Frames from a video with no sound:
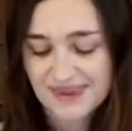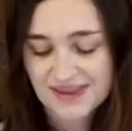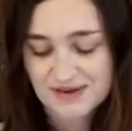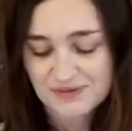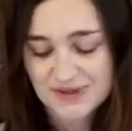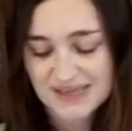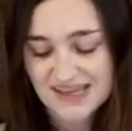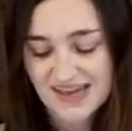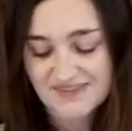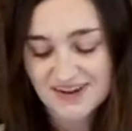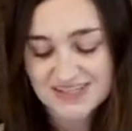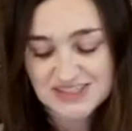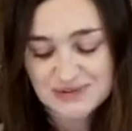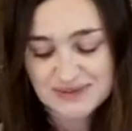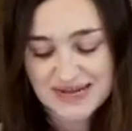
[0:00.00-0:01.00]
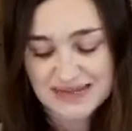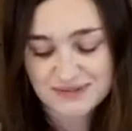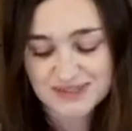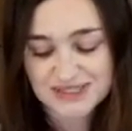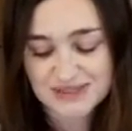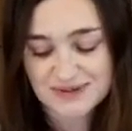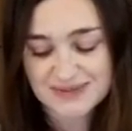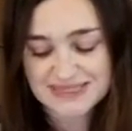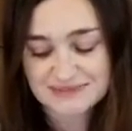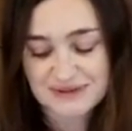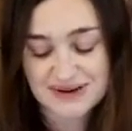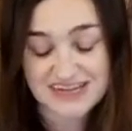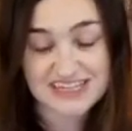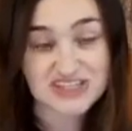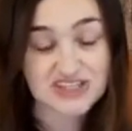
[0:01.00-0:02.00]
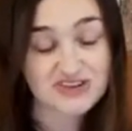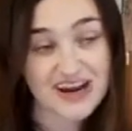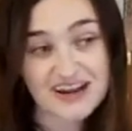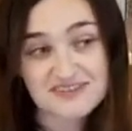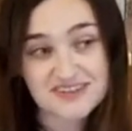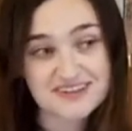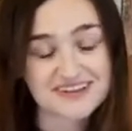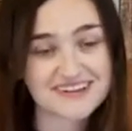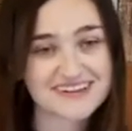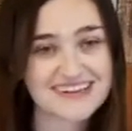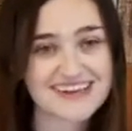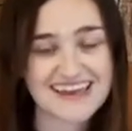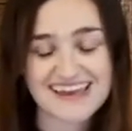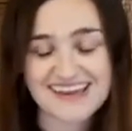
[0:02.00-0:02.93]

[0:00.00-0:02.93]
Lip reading: We have also been able to experience travel and